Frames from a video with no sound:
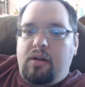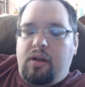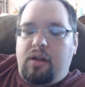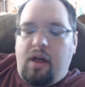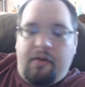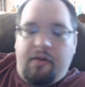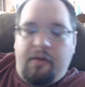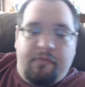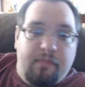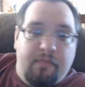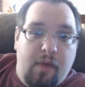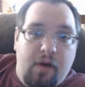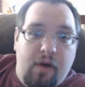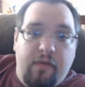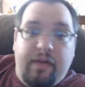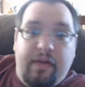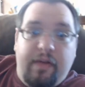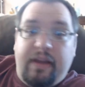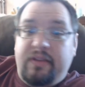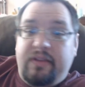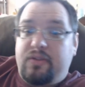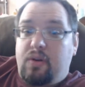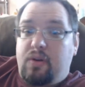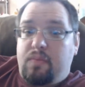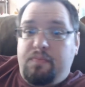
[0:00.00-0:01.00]
love
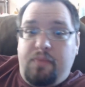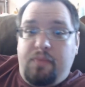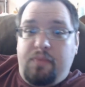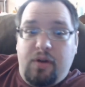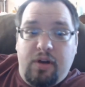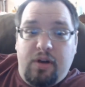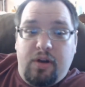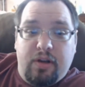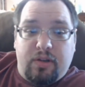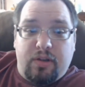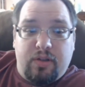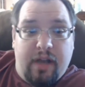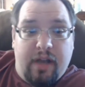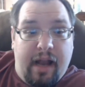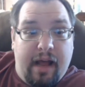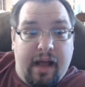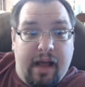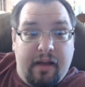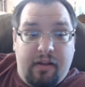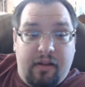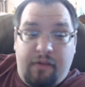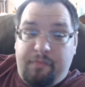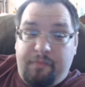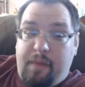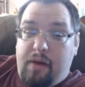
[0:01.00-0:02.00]
movies or books, and I
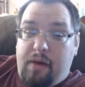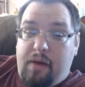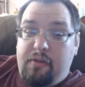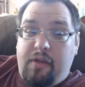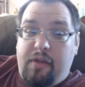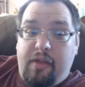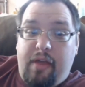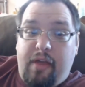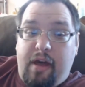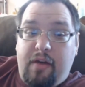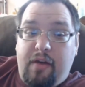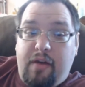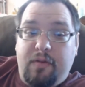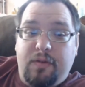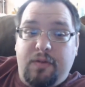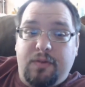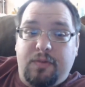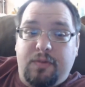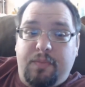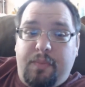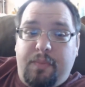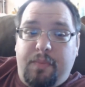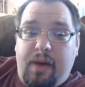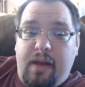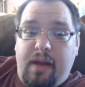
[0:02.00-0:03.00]
love both of
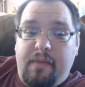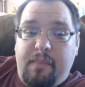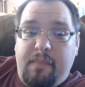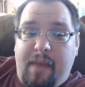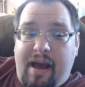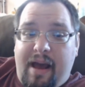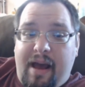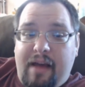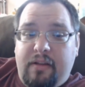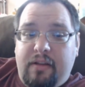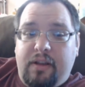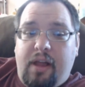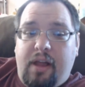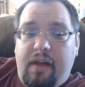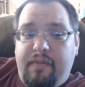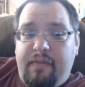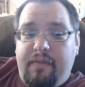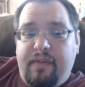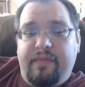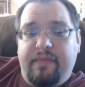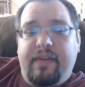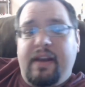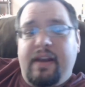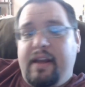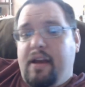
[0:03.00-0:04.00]
those, but my love
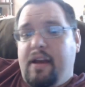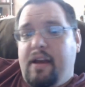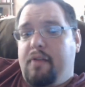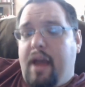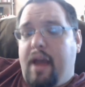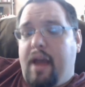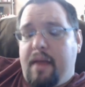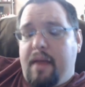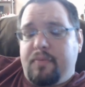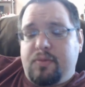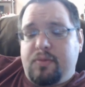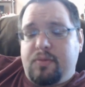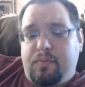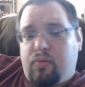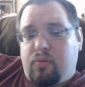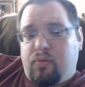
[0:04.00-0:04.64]
of video games